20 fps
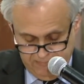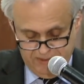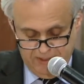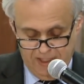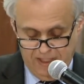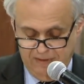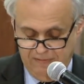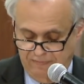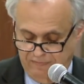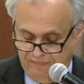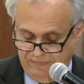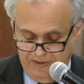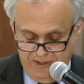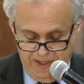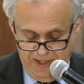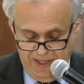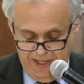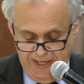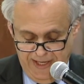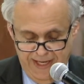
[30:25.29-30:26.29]
kind of
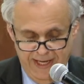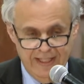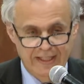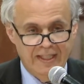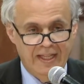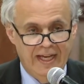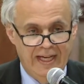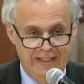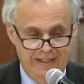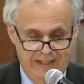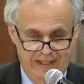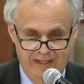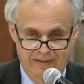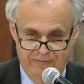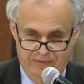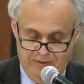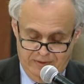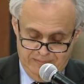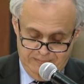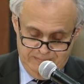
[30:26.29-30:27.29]
headline
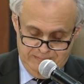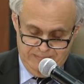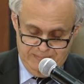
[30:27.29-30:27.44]
level,